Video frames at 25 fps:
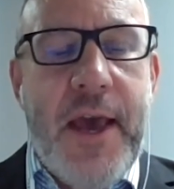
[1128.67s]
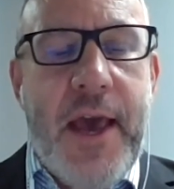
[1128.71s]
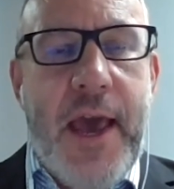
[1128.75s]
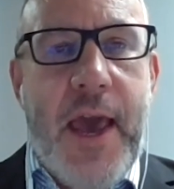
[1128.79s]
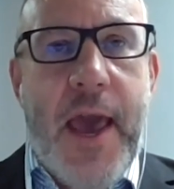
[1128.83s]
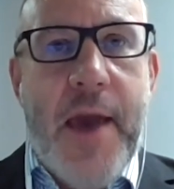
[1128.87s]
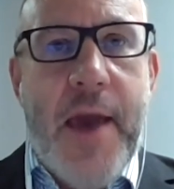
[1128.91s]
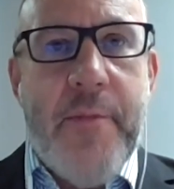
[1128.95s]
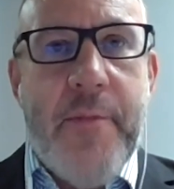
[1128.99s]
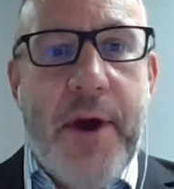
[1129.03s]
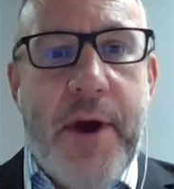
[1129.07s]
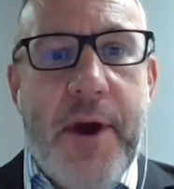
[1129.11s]

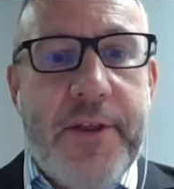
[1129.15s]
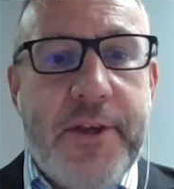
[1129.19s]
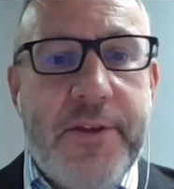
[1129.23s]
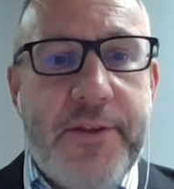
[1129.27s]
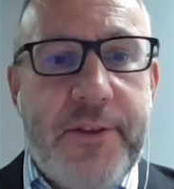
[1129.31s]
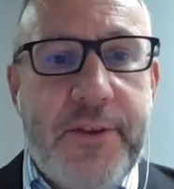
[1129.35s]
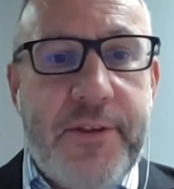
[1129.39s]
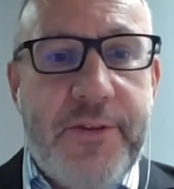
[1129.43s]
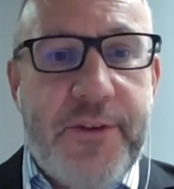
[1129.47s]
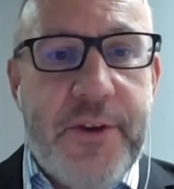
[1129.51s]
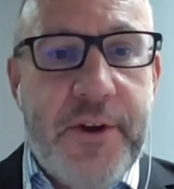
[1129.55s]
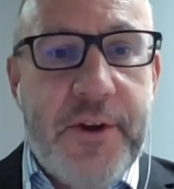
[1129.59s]
I think
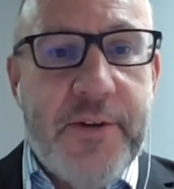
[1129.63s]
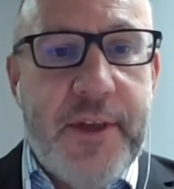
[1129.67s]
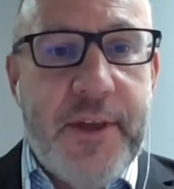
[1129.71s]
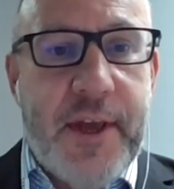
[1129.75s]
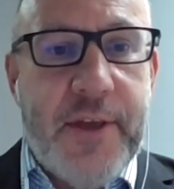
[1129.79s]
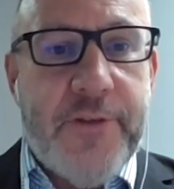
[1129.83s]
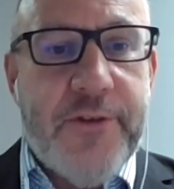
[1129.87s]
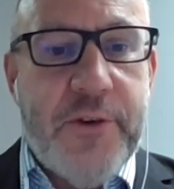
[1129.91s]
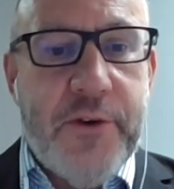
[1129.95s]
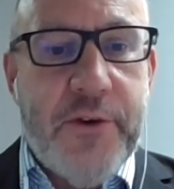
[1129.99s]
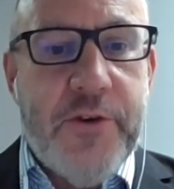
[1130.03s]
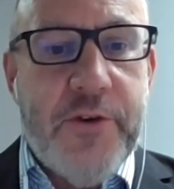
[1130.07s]
this year
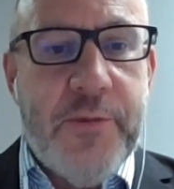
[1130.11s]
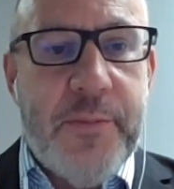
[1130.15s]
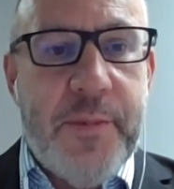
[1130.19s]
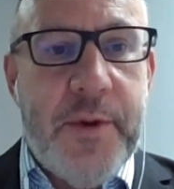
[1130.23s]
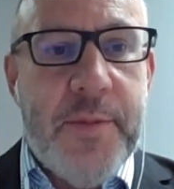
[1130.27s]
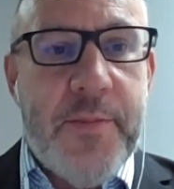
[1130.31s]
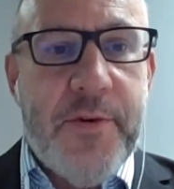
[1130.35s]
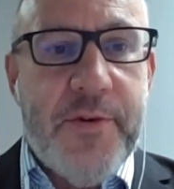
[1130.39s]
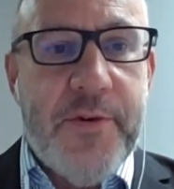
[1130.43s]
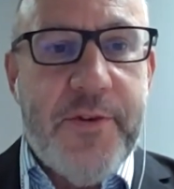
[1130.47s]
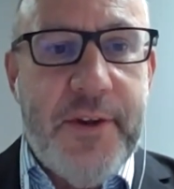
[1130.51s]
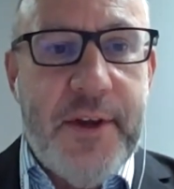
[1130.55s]
that's going to be
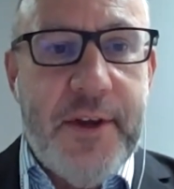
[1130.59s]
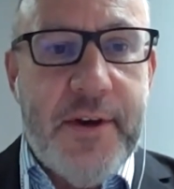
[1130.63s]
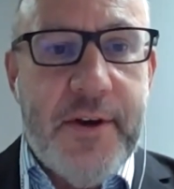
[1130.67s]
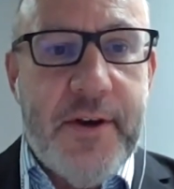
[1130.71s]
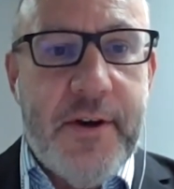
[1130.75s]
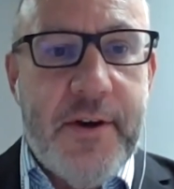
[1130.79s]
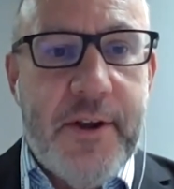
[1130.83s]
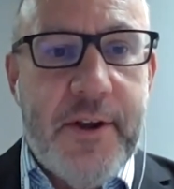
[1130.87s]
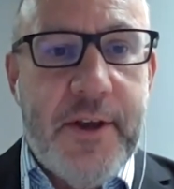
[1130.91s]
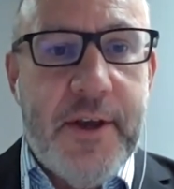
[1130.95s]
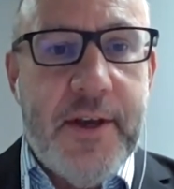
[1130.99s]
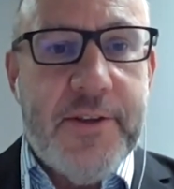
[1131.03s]

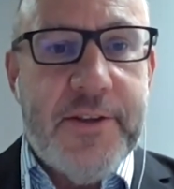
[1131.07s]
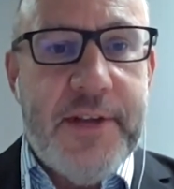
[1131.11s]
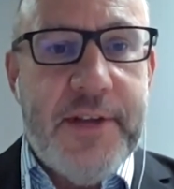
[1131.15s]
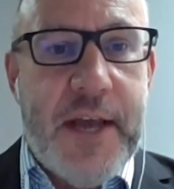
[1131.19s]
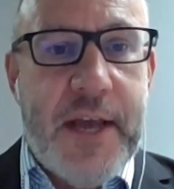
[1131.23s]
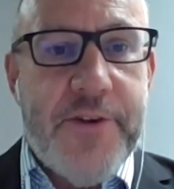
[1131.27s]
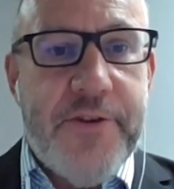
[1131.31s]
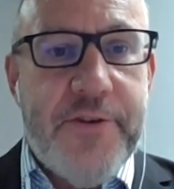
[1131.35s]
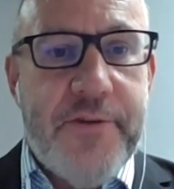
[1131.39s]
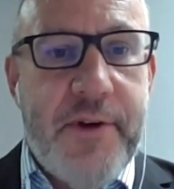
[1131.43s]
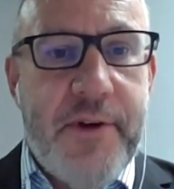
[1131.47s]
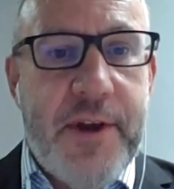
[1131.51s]
particularly
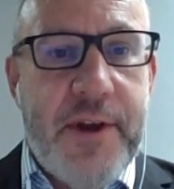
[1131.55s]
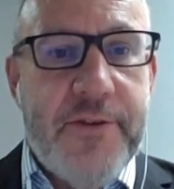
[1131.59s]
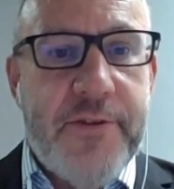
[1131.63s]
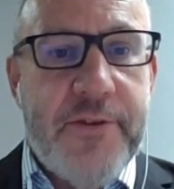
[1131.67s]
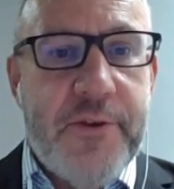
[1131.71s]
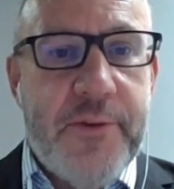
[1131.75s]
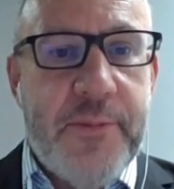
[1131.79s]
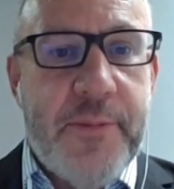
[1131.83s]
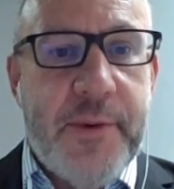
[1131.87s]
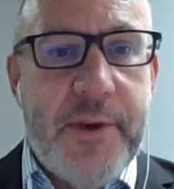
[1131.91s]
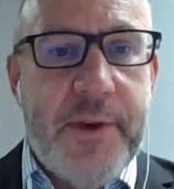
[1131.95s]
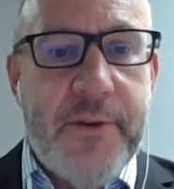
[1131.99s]

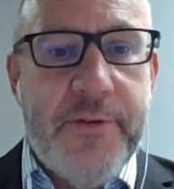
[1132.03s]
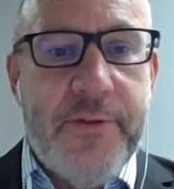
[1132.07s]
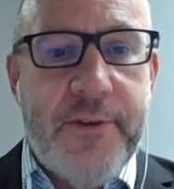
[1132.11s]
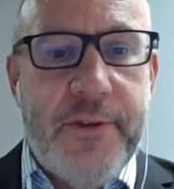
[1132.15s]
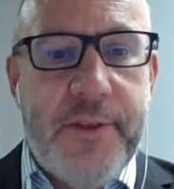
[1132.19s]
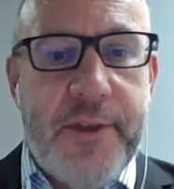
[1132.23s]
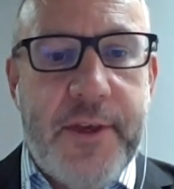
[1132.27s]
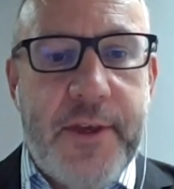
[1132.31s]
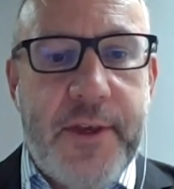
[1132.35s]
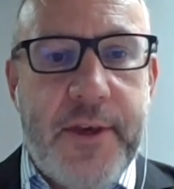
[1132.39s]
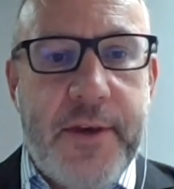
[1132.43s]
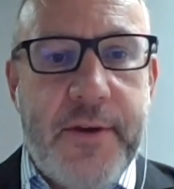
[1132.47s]
exaggerated because I
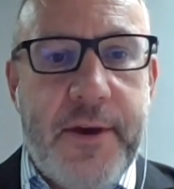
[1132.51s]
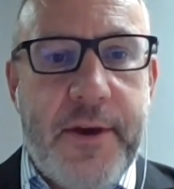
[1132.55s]
think